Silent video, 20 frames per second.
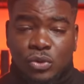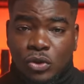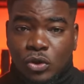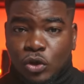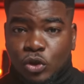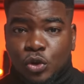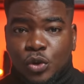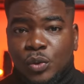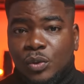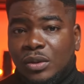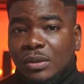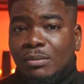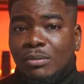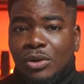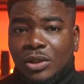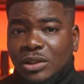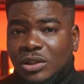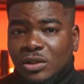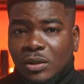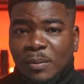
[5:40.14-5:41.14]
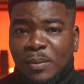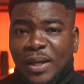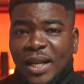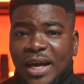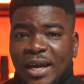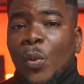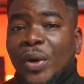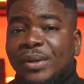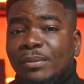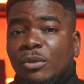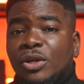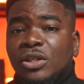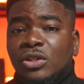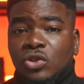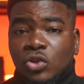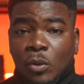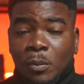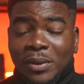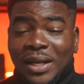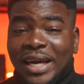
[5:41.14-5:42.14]
to control the money supply. When money
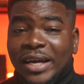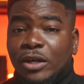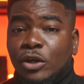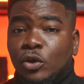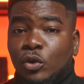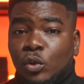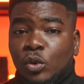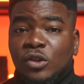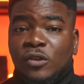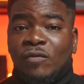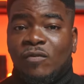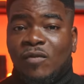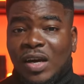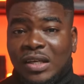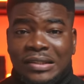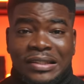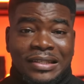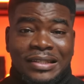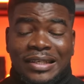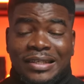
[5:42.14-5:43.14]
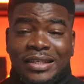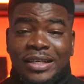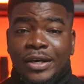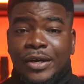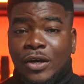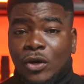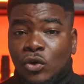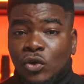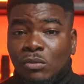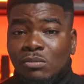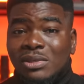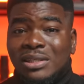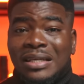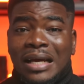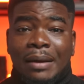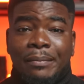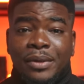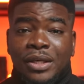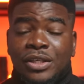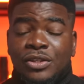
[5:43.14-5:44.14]
supply grows faster than the economy's
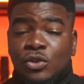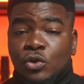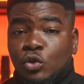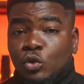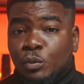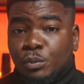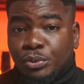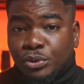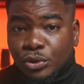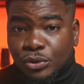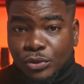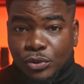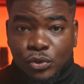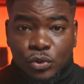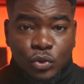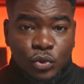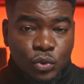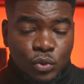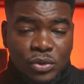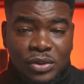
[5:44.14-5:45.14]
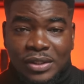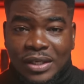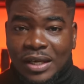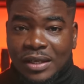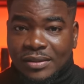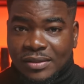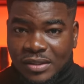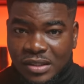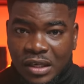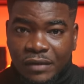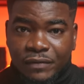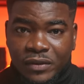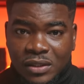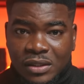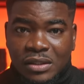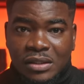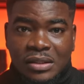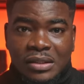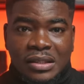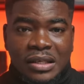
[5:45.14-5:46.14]
ability to produce goods and
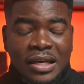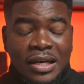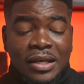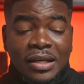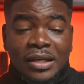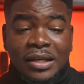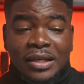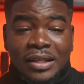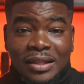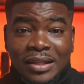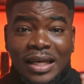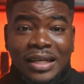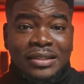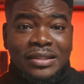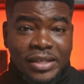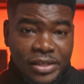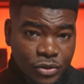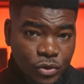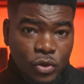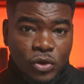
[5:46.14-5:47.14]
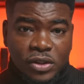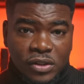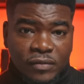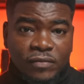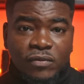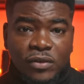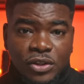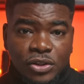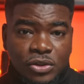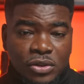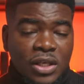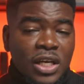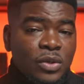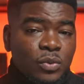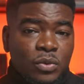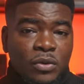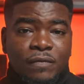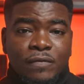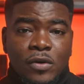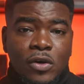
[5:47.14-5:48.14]
services, that can cause inflation.
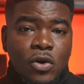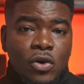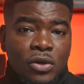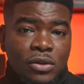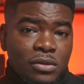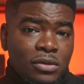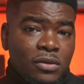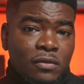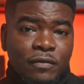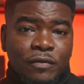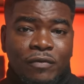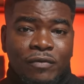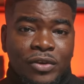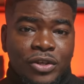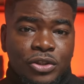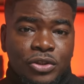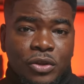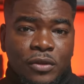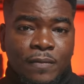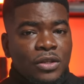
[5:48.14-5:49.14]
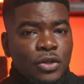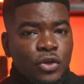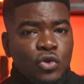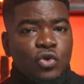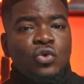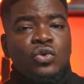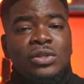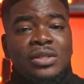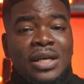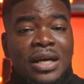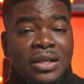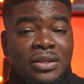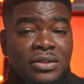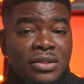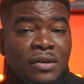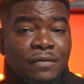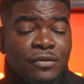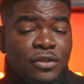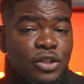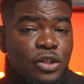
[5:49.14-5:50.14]
That's one of the causes of inflation. The goods and
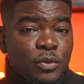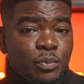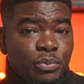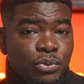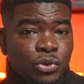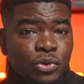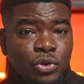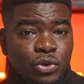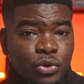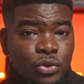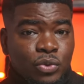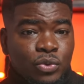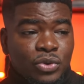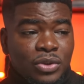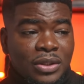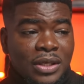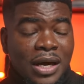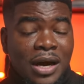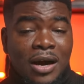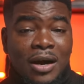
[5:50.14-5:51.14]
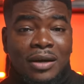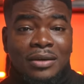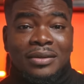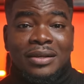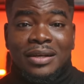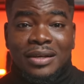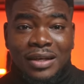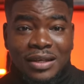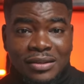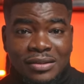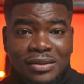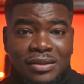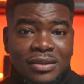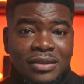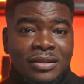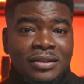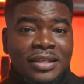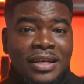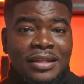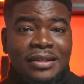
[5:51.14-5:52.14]
services produced are
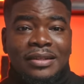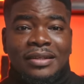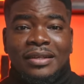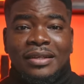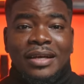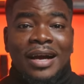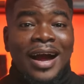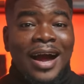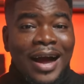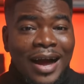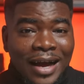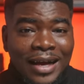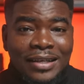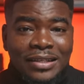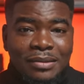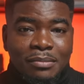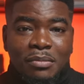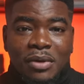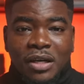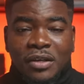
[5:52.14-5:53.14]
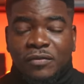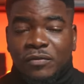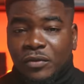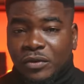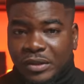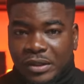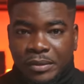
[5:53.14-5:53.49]
lesser than the high demand for